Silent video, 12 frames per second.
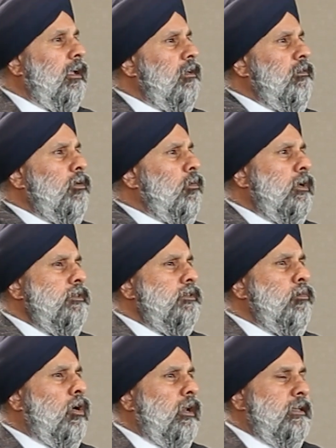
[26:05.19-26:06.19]
I'll give you one
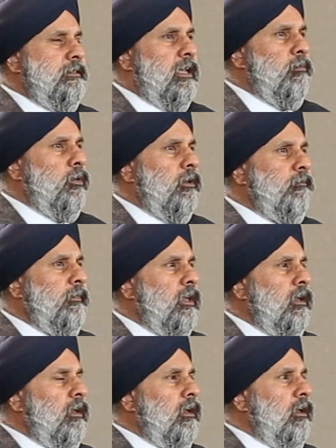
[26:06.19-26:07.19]
small example.
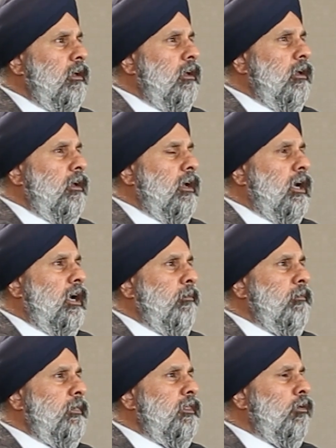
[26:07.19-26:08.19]

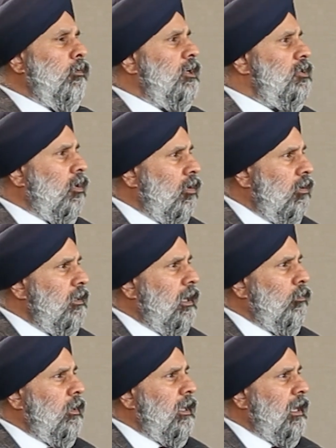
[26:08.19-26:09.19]
The return
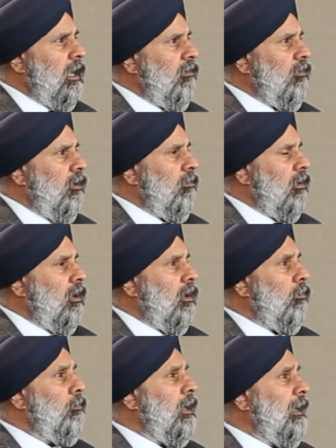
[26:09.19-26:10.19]
that we have on
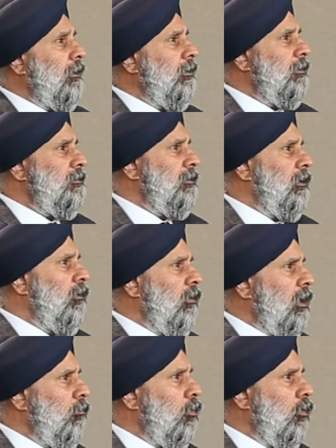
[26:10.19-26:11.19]
our pilot seed
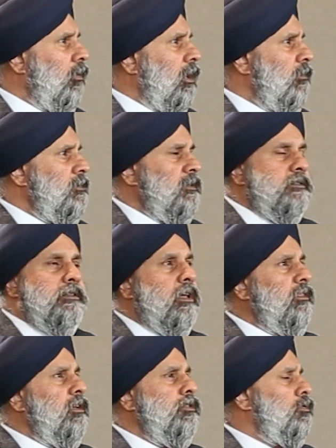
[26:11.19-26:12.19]
grant programs is
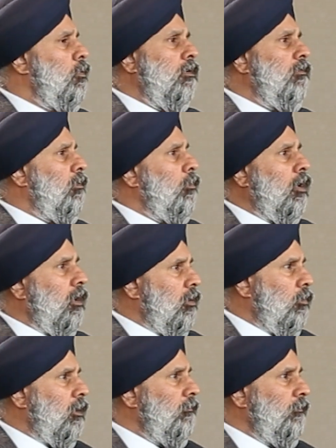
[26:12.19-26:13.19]
nothing short of
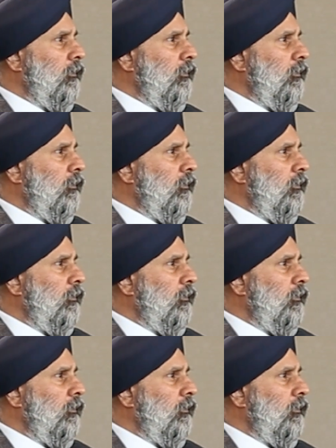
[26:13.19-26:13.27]
remarkable.